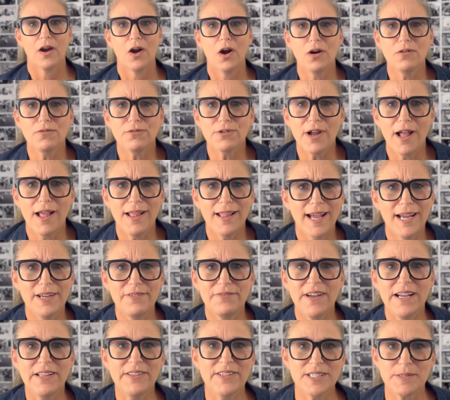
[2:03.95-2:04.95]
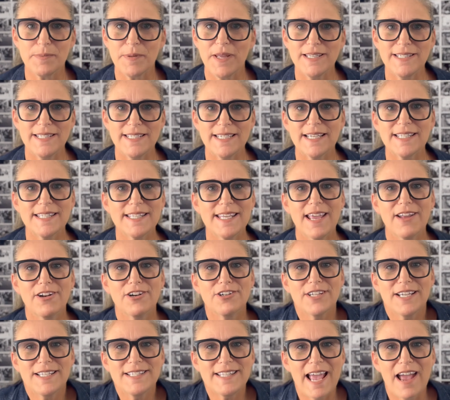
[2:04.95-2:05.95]
Overall, I found this Plustek
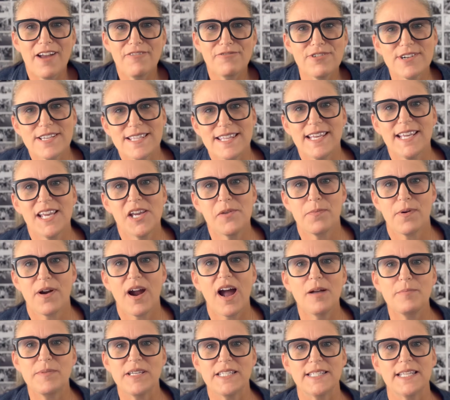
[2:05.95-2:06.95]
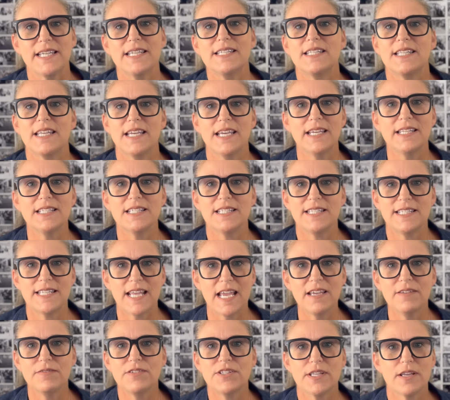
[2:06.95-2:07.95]
scanner does everything it promises. It
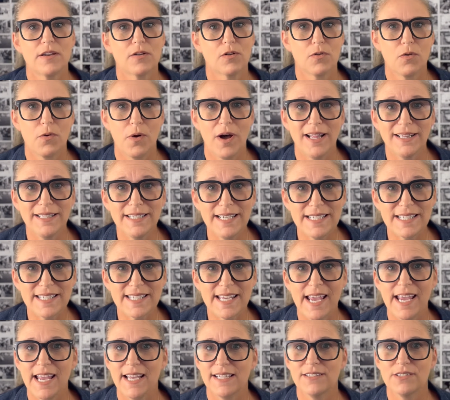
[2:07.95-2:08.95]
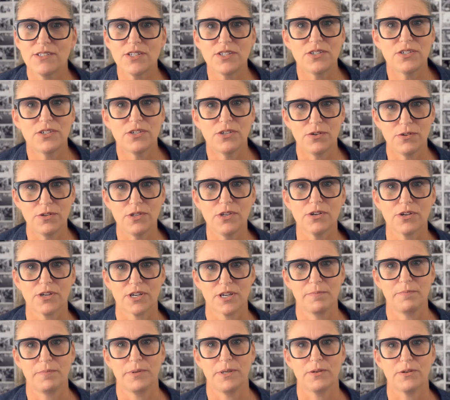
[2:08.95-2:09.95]
saves quality scans to your
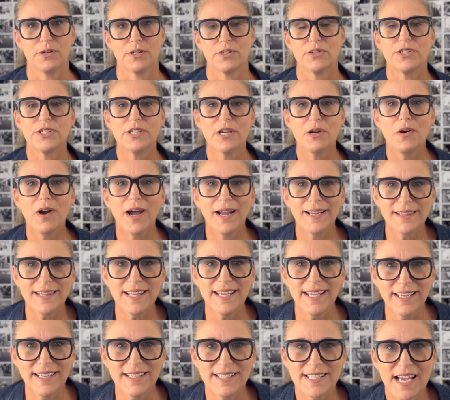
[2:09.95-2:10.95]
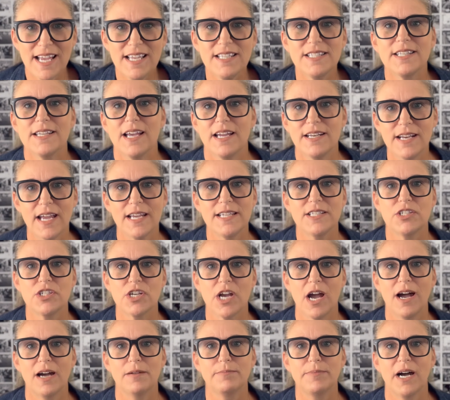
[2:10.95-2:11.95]
computer. So I think it does a nice
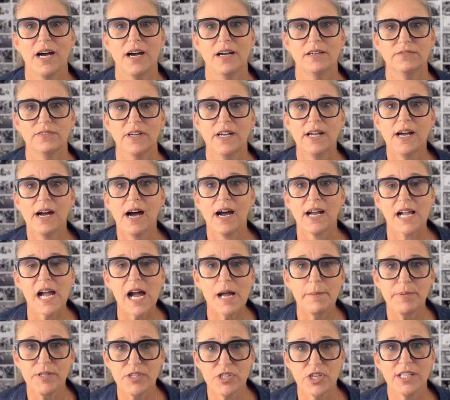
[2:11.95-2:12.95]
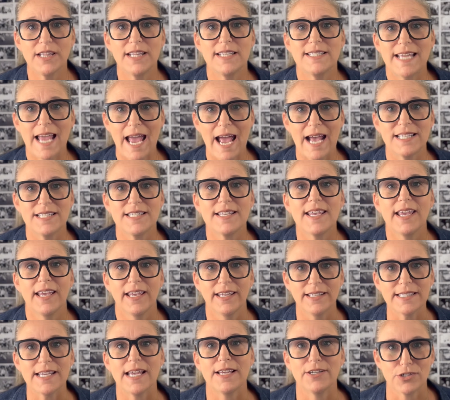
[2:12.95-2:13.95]
job of accomplishing the task
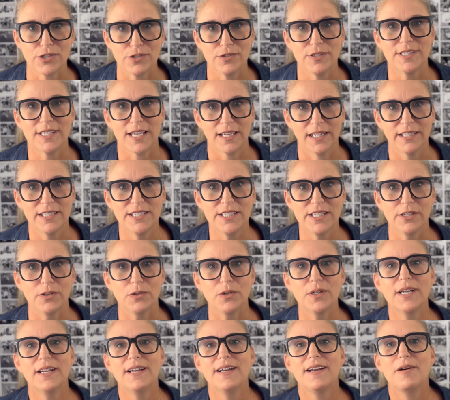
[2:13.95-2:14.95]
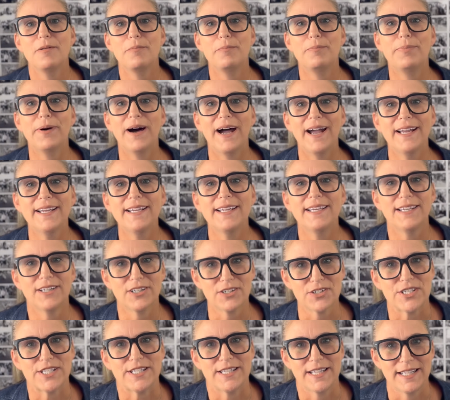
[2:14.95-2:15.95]
it tells you it's going to do. But
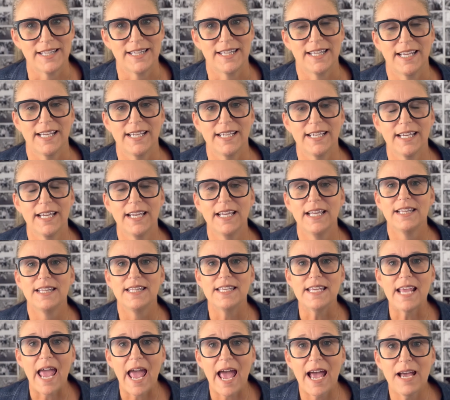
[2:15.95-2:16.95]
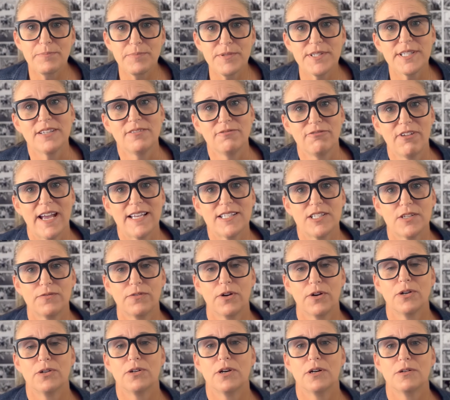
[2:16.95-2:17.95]
here's the thing. The Epson
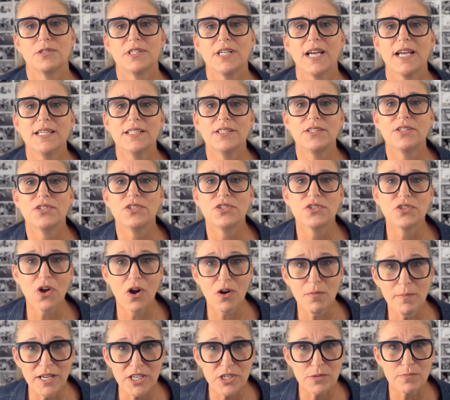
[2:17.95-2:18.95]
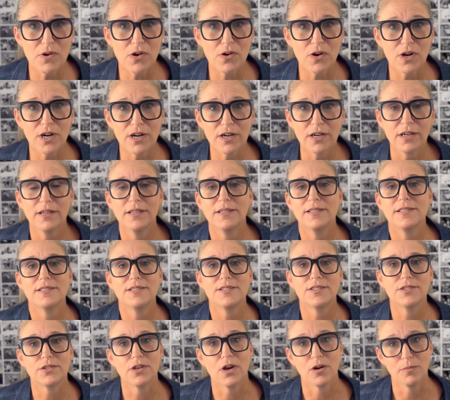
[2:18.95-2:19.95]
FastFoto does so much more,
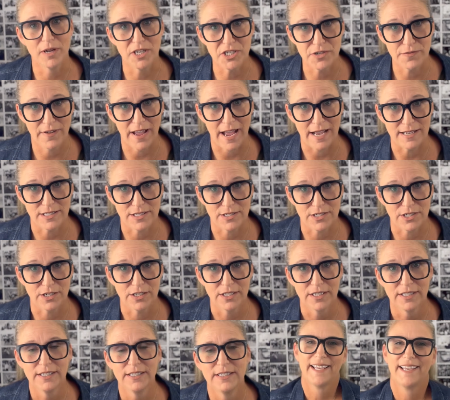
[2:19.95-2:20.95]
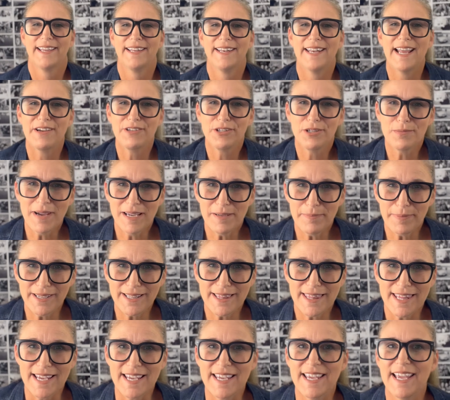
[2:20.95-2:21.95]
so much faster. Now, you might
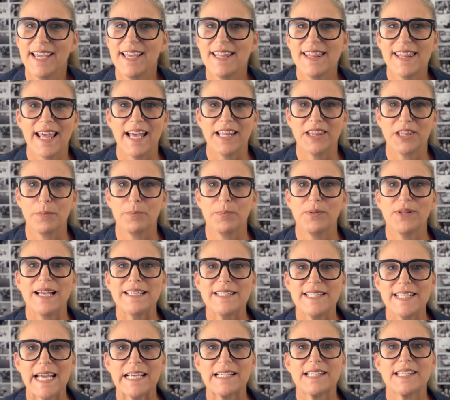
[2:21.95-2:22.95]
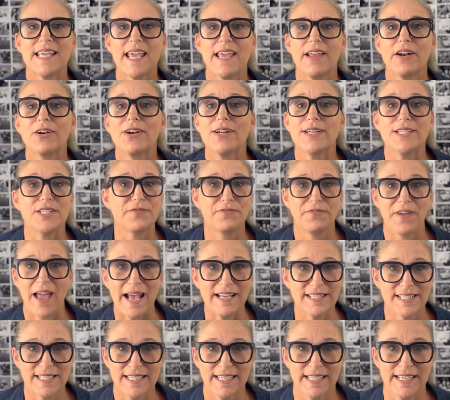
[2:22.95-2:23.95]
be thinking that the Plustek scanner is
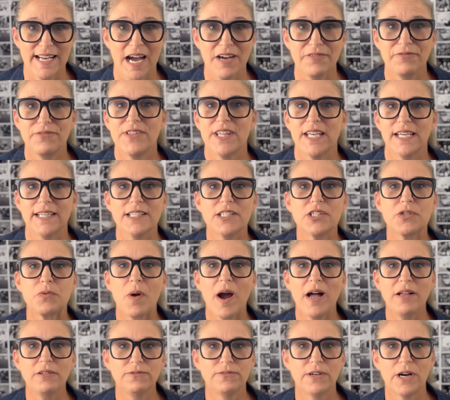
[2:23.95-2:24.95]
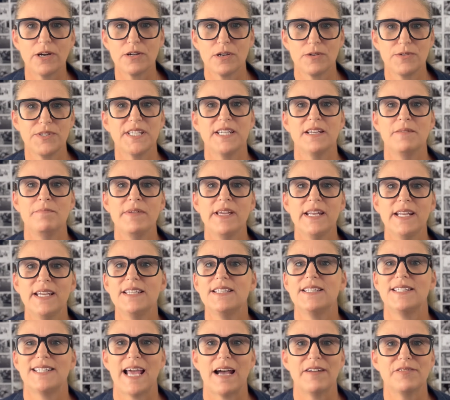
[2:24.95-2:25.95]
fast enough, that 12 photos in a
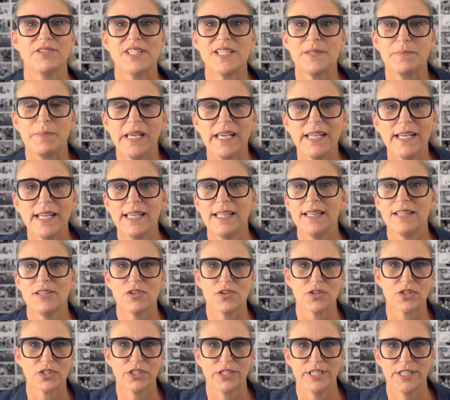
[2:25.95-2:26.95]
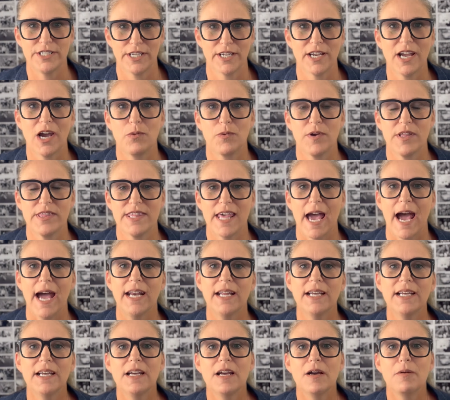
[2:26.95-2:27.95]
minute sounds speedy, you're good to go with
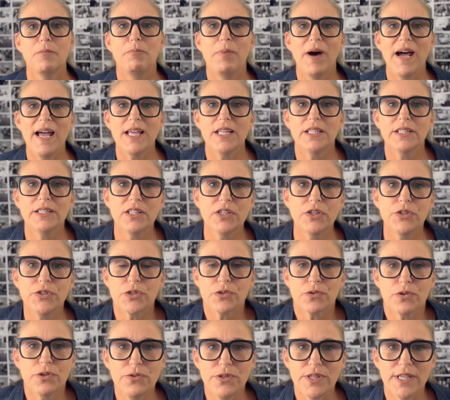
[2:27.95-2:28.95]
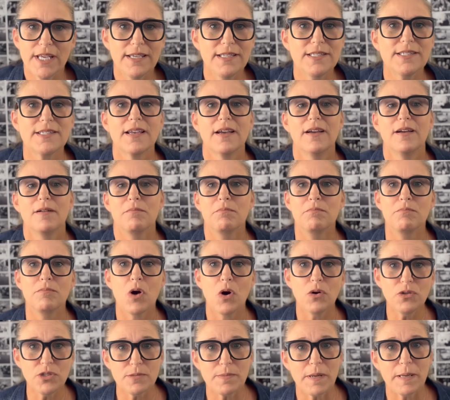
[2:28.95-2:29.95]
that. But the truth is,
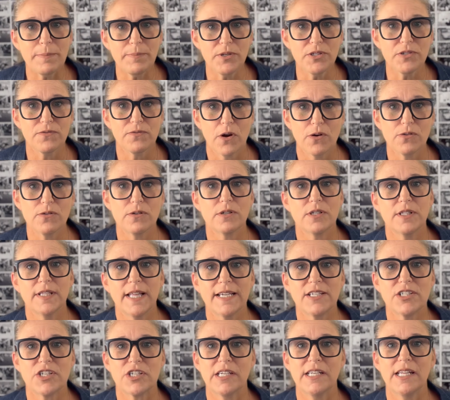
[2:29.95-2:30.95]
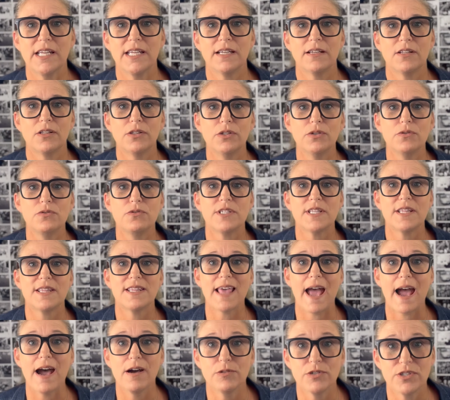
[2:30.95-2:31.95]
most people's photo collection includes
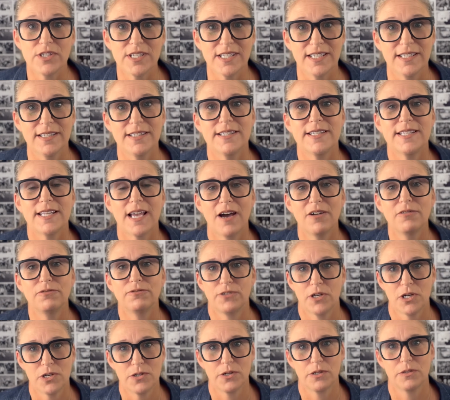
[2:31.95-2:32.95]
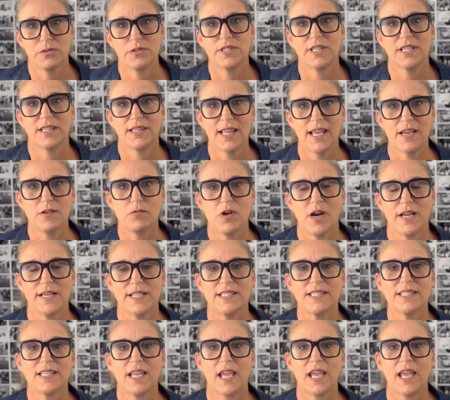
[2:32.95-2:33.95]
thousands of photos that they want to
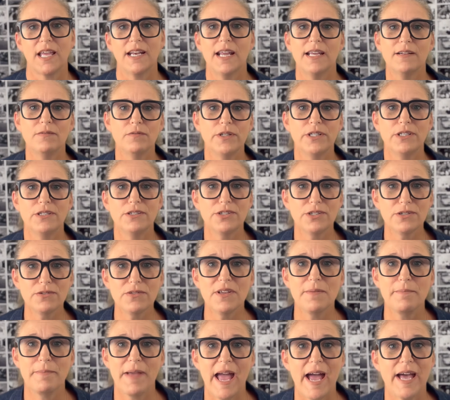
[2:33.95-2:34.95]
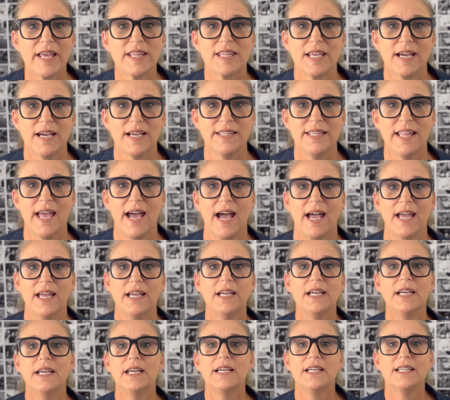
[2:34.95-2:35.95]
scan. And when you do the math on that,
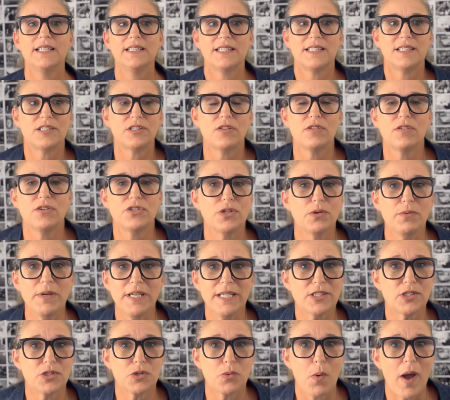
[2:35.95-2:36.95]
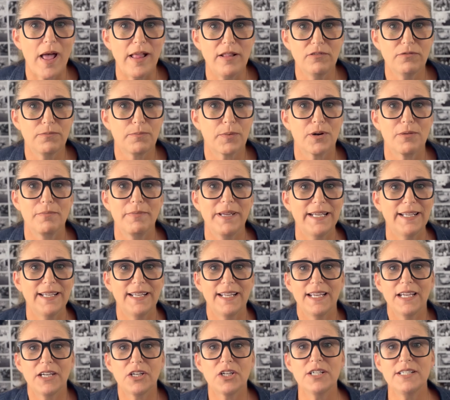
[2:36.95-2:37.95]
doing 12 per
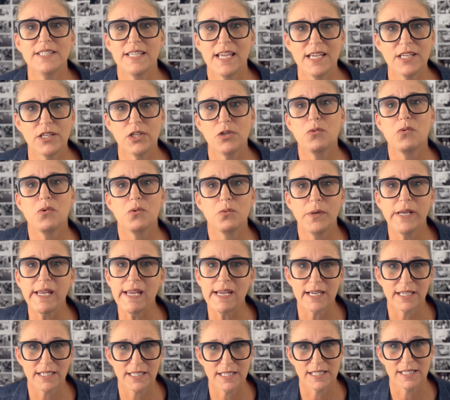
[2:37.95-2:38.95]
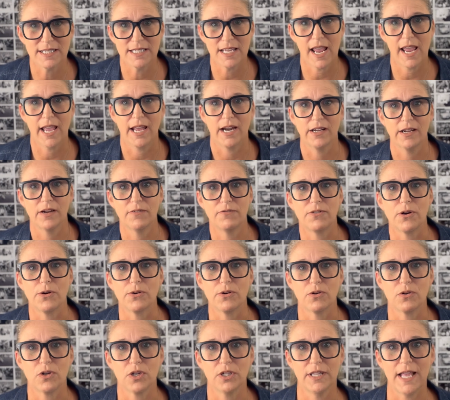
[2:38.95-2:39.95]
minute, it could take you a week to scan a
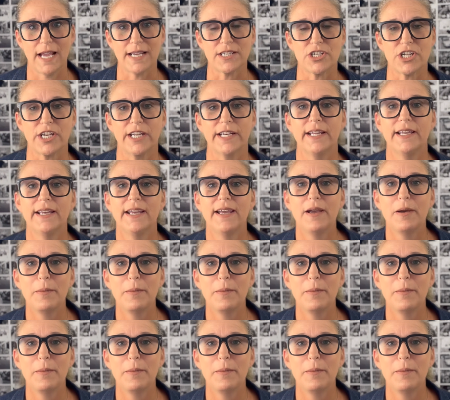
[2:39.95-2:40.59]
photo collection.